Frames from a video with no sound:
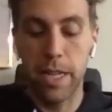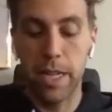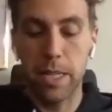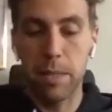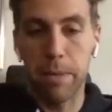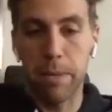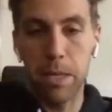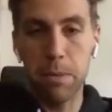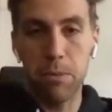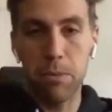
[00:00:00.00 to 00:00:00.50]
It's
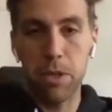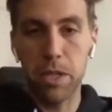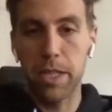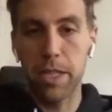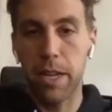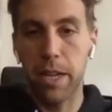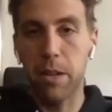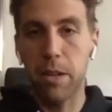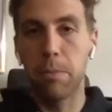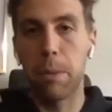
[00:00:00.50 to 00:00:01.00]
much more
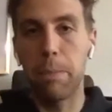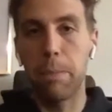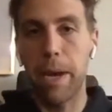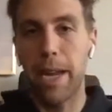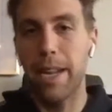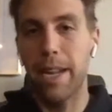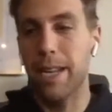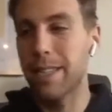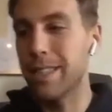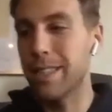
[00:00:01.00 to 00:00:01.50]
subtle, but
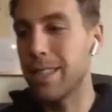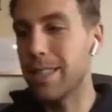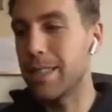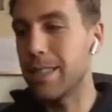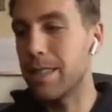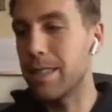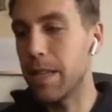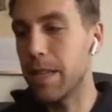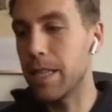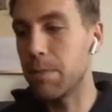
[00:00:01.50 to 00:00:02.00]
Panax
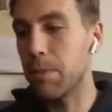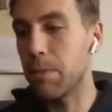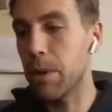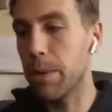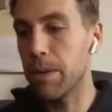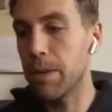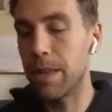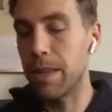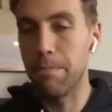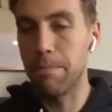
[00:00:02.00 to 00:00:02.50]
is
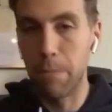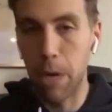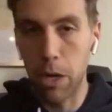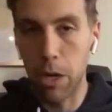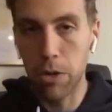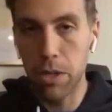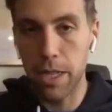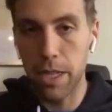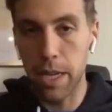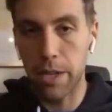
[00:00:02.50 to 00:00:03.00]
probably the
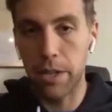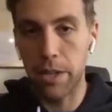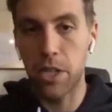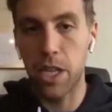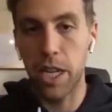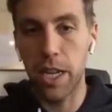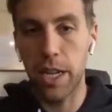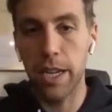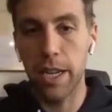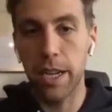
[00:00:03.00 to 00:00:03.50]
most
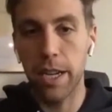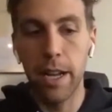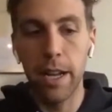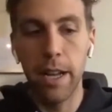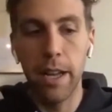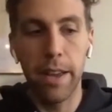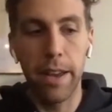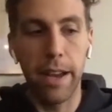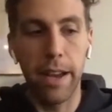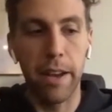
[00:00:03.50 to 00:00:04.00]
energetic
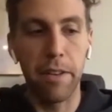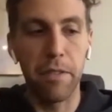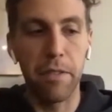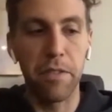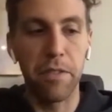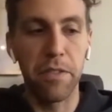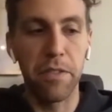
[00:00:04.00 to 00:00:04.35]
of,